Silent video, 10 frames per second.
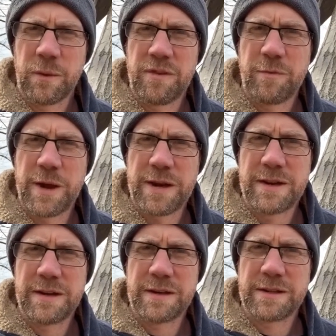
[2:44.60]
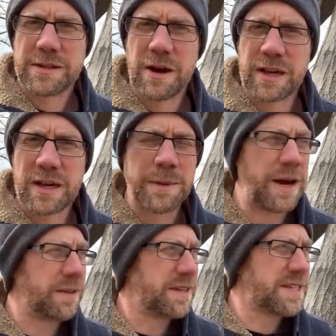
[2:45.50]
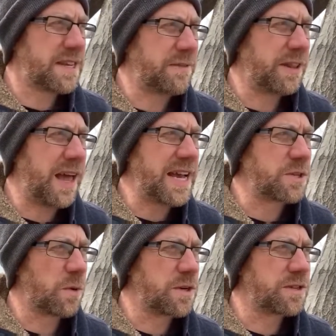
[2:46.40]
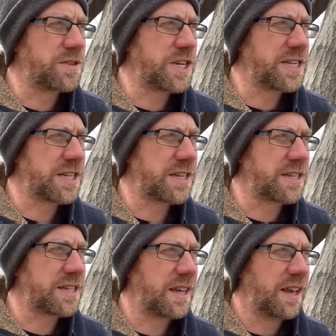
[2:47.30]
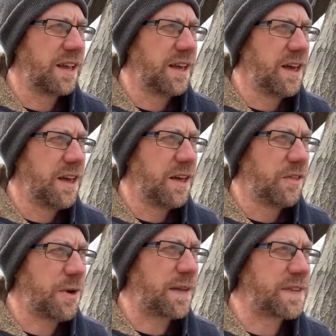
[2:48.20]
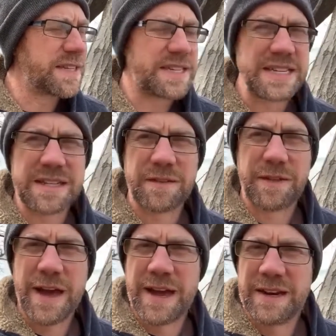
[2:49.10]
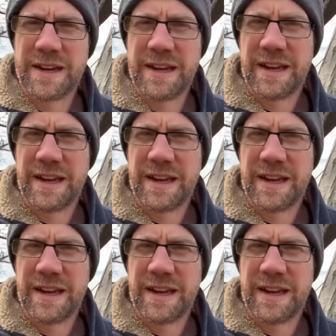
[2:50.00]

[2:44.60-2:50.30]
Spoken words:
We've been talking about the 7 last words of Jesus throughout this season of Lent.